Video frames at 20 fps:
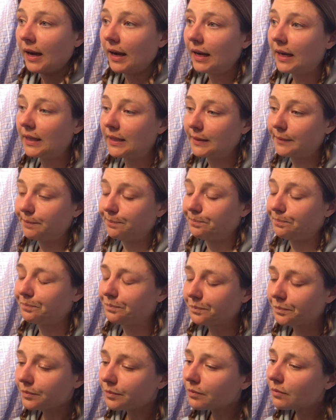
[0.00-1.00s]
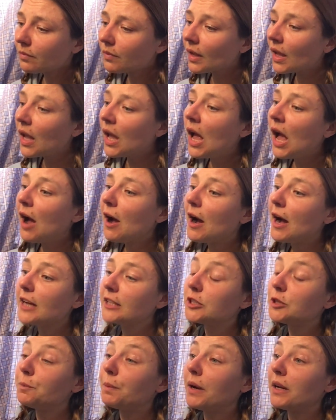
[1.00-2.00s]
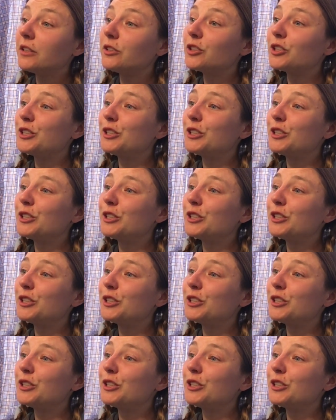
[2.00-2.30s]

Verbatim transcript: Um, hotspots